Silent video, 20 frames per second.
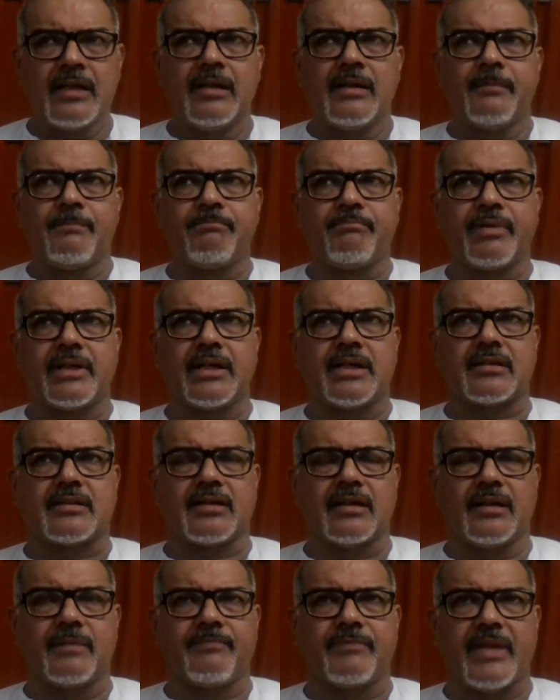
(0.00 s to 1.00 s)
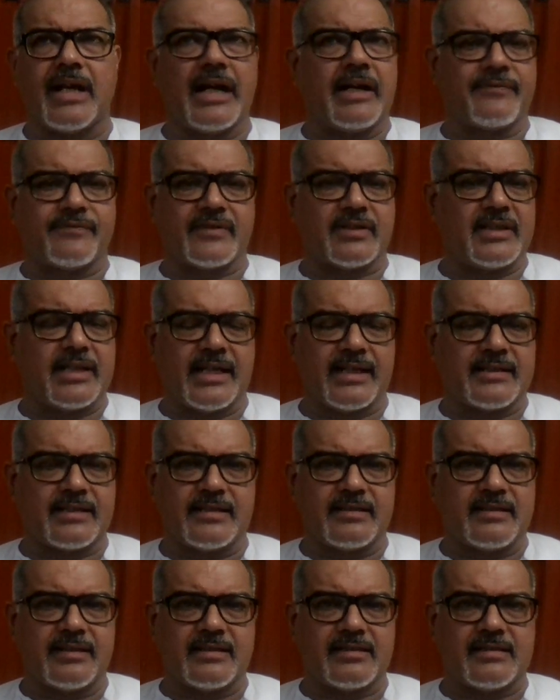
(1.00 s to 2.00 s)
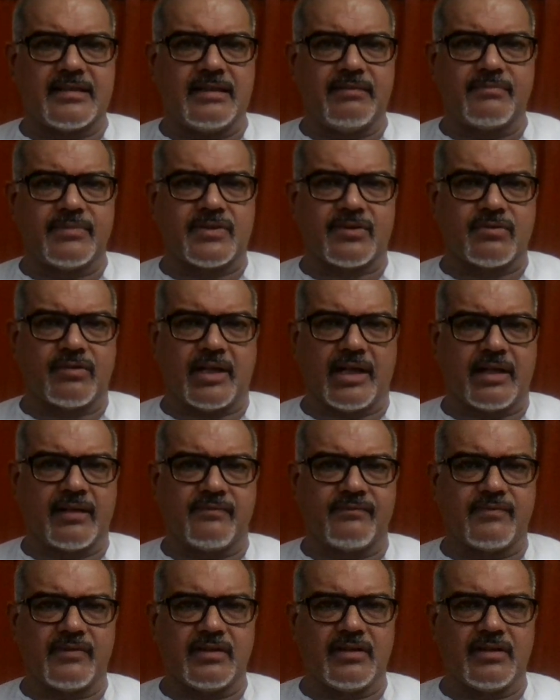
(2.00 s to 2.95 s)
But after that, it seems to have,